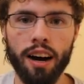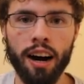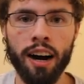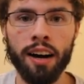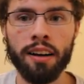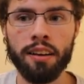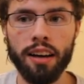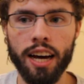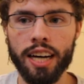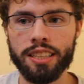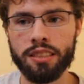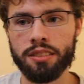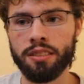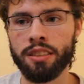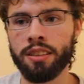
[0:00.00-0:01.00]
I
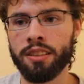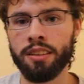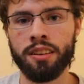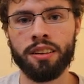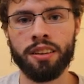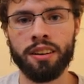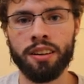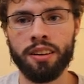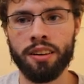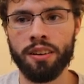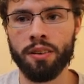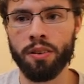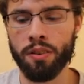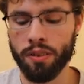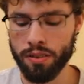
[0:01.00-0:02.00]
actually
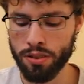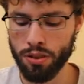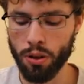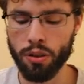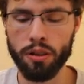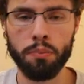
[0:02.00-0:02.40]
saw